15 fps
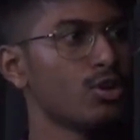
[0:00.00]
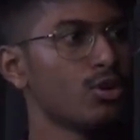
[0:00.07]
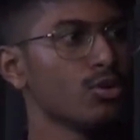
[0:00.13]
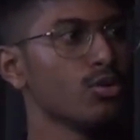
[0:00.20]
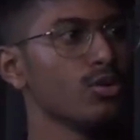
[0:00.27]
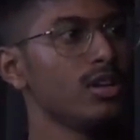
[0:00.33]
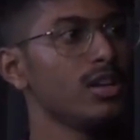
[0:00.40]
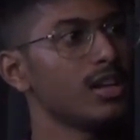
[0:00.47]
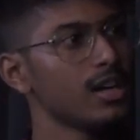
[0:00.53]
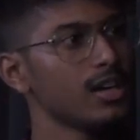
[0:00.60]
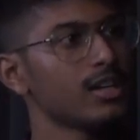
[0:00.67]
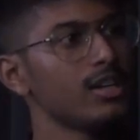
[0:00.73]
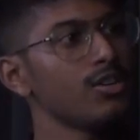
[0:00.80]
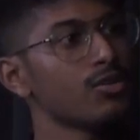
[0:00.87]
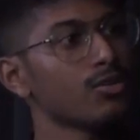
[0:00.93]
to
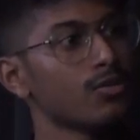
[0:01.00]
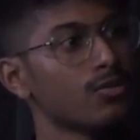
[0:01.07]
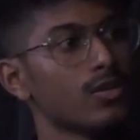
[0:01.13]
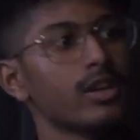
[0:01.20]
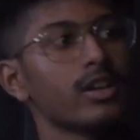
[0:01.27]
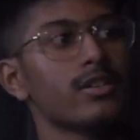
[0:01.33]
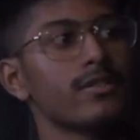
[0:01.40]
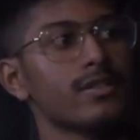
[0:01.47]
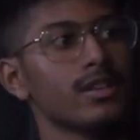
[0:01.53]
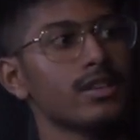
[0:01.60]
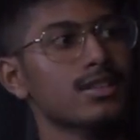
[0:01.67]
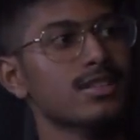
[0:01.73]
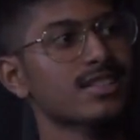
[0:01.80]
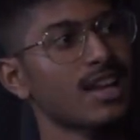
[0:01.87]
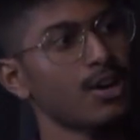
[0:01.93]
learn one of the
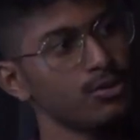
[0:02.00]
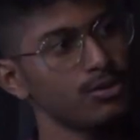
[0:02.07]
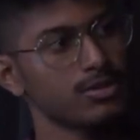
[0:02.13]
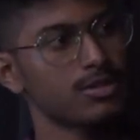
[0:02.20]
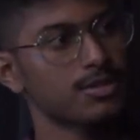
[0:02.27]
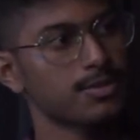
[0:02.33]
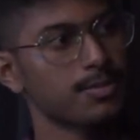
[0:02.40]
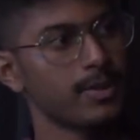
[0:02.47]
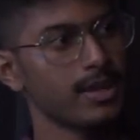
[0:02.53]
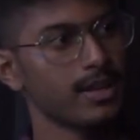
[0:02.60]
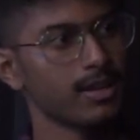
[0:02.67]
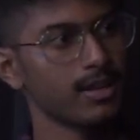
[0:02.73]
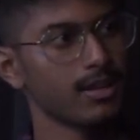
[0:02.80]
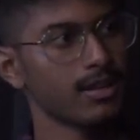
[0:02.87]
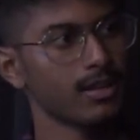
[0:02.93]
South
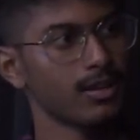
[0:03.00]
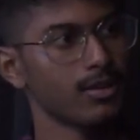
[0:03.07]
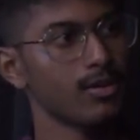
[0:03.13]
speaking,